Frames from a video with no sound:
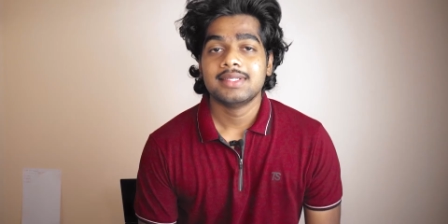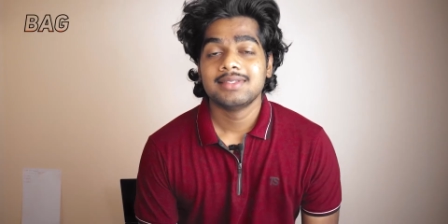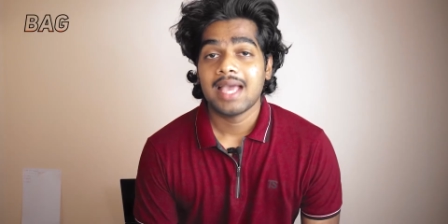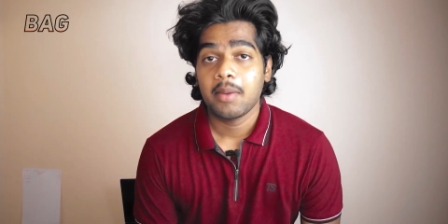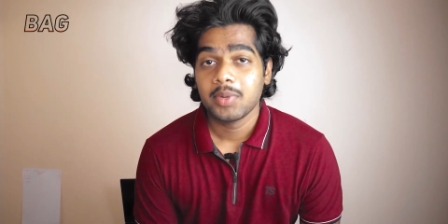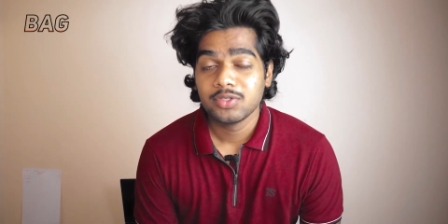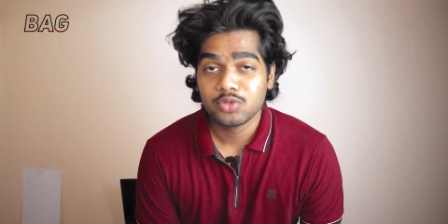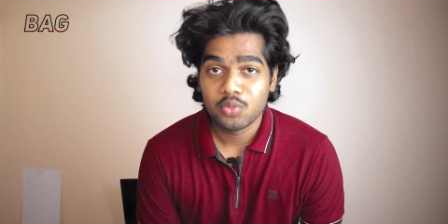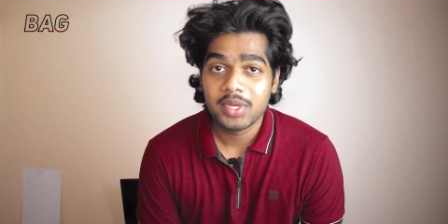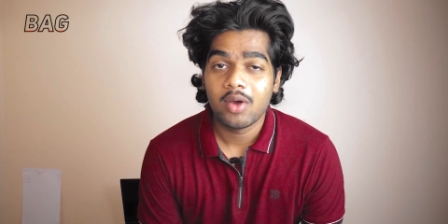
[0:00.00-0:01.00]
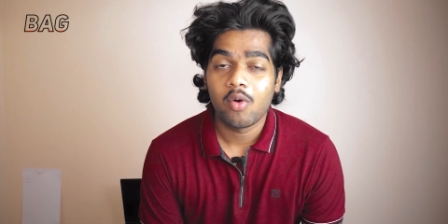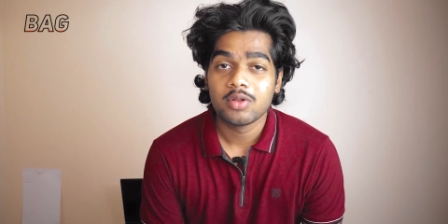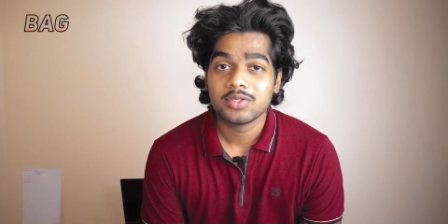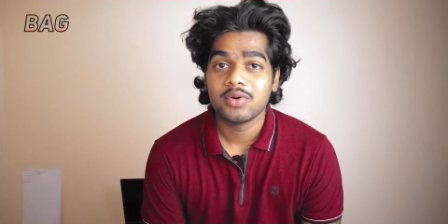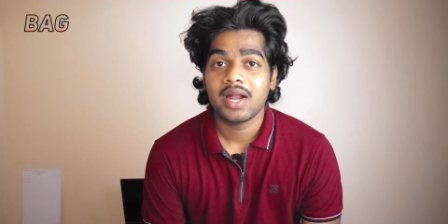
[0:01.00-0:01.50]
This happens to me
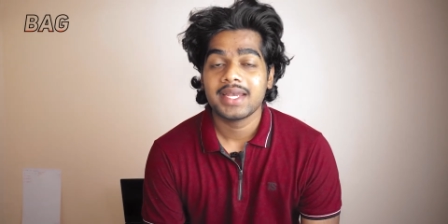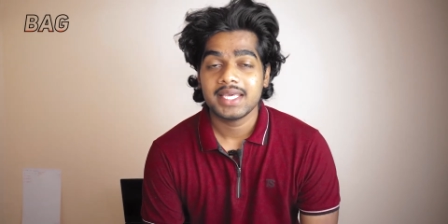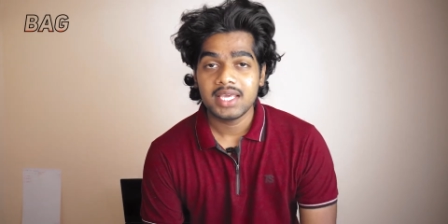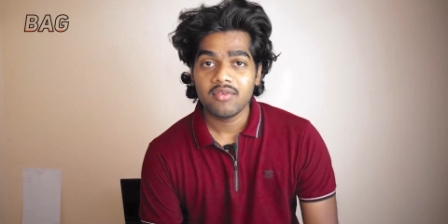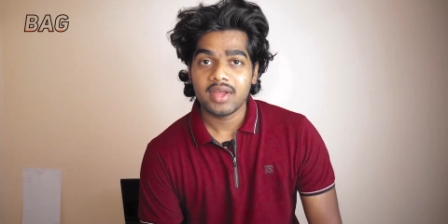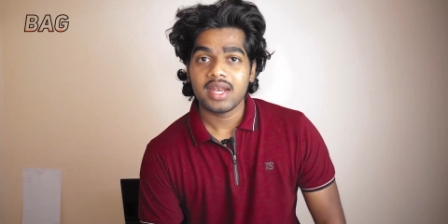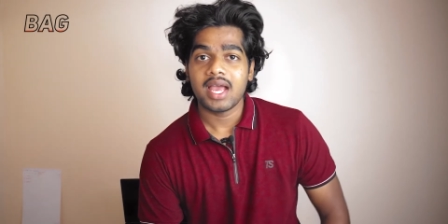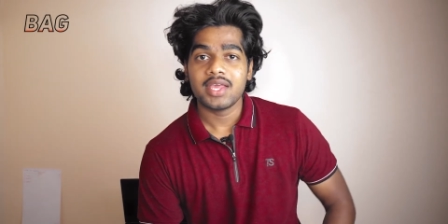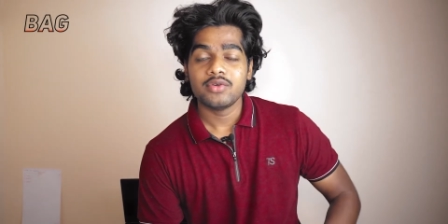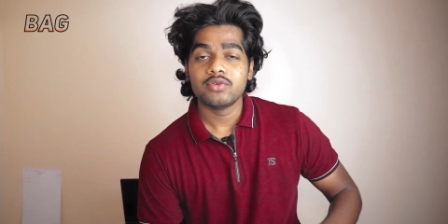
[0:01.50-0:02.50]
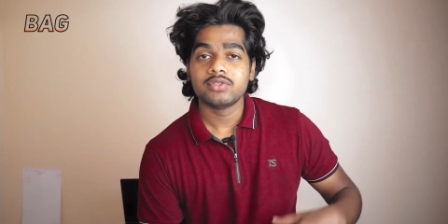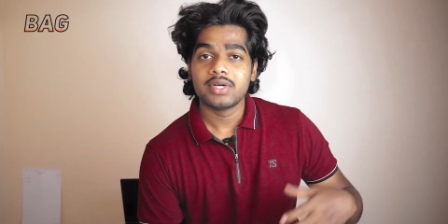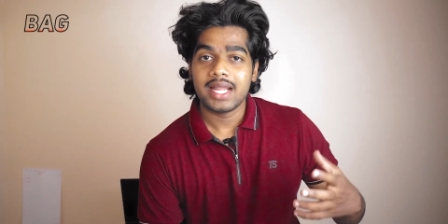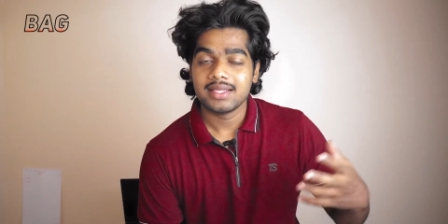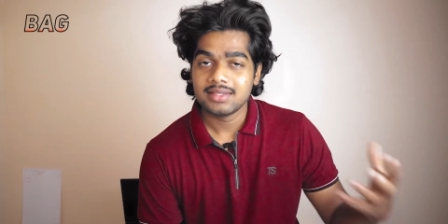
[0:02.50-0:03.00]
also, and even I used it
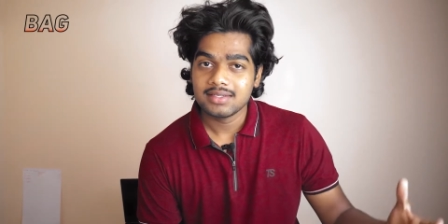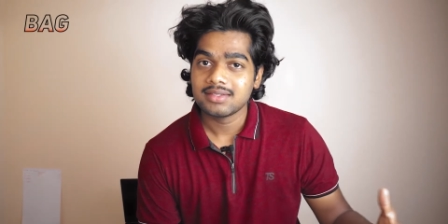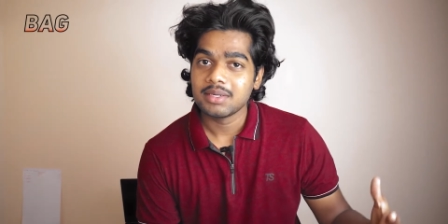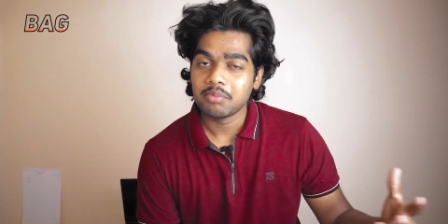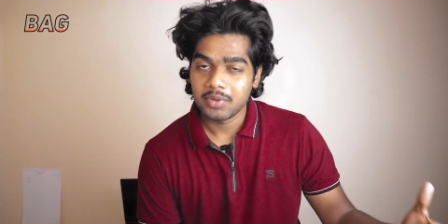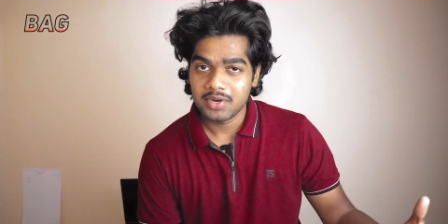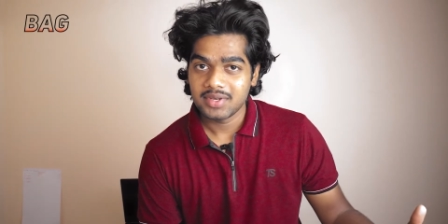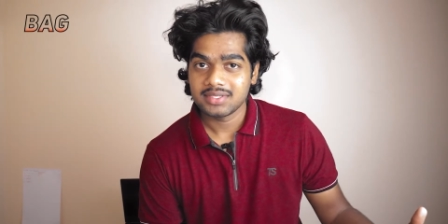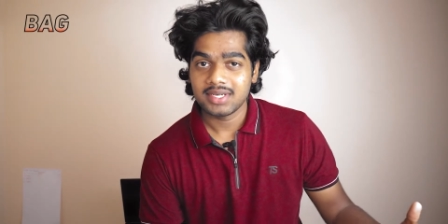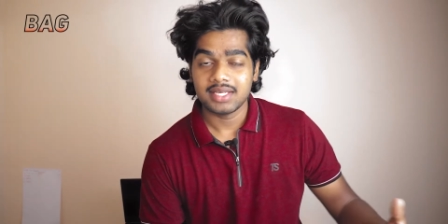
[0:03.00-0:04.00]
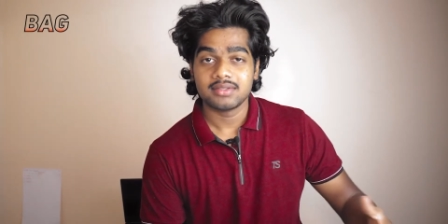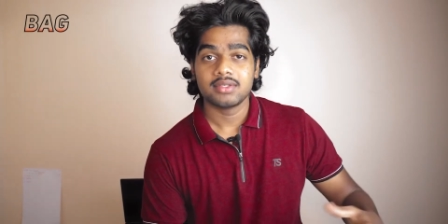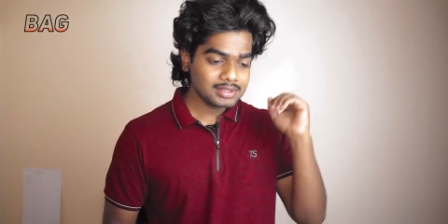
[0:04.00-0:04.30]
like this in previous days.